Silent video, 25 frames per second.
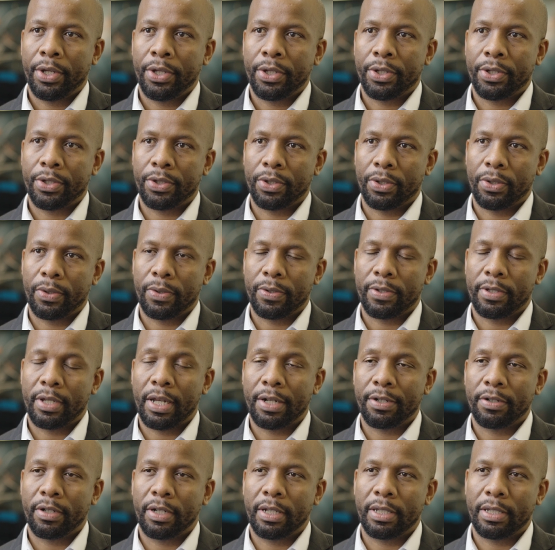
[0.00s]
So
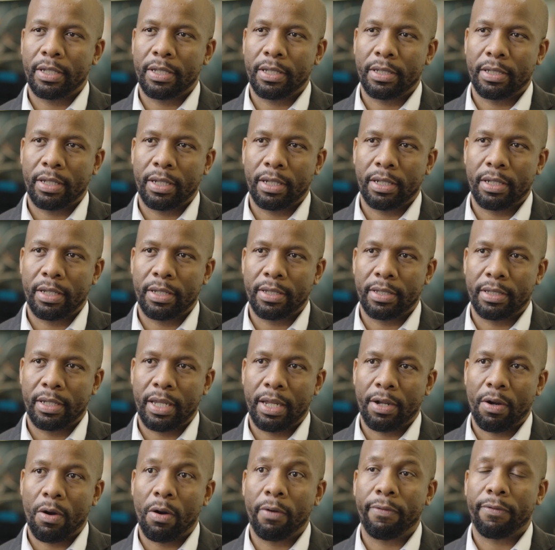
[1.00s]
Satrix is, is
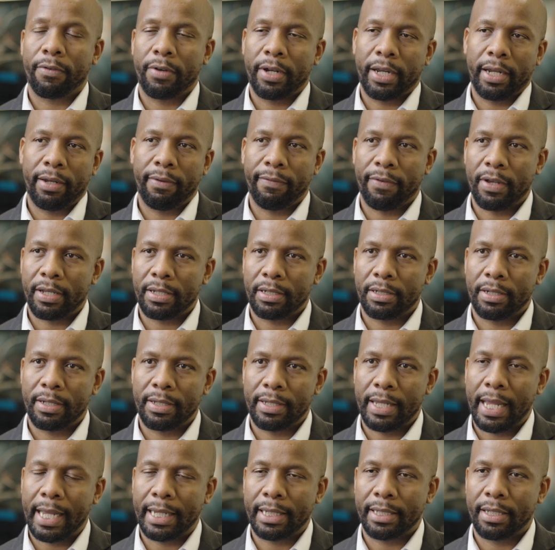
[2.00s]
offering
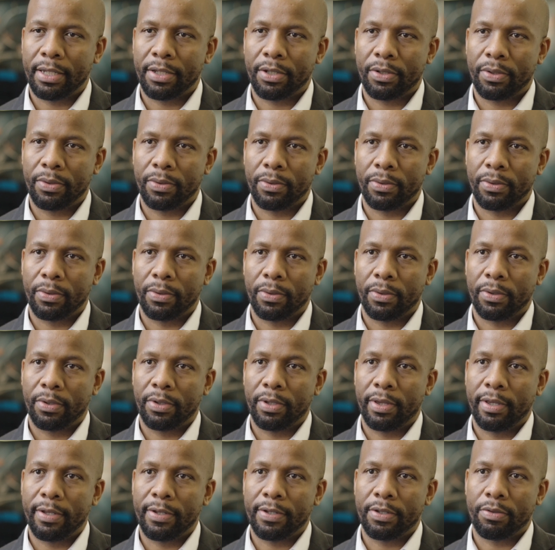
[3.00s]
investors access to
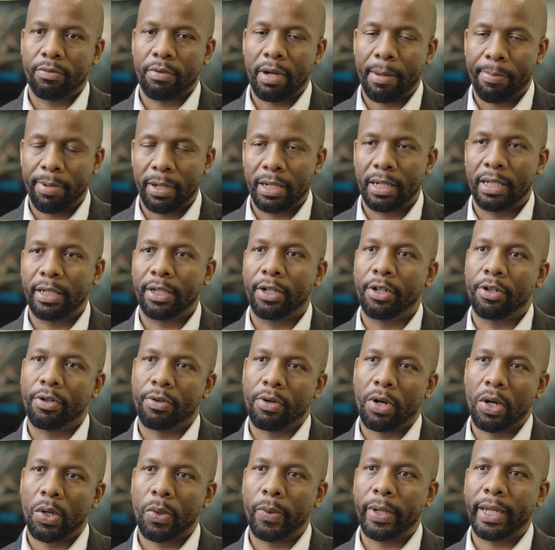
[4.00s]
this rapidly
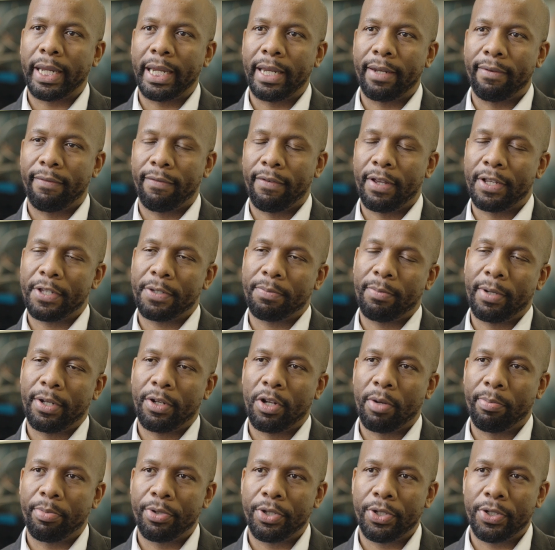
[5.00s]
growing
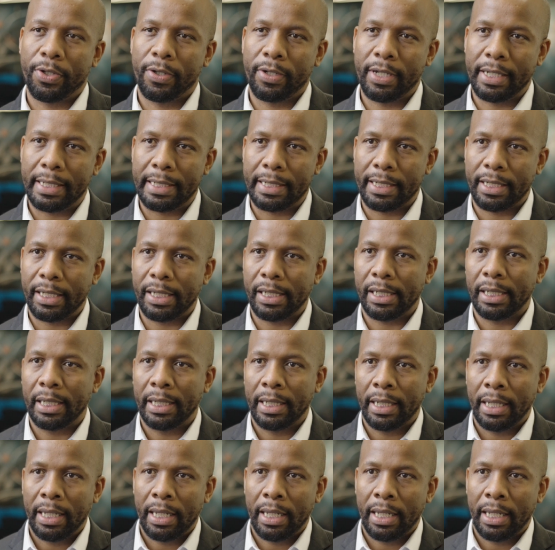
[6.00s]
investment opportunity.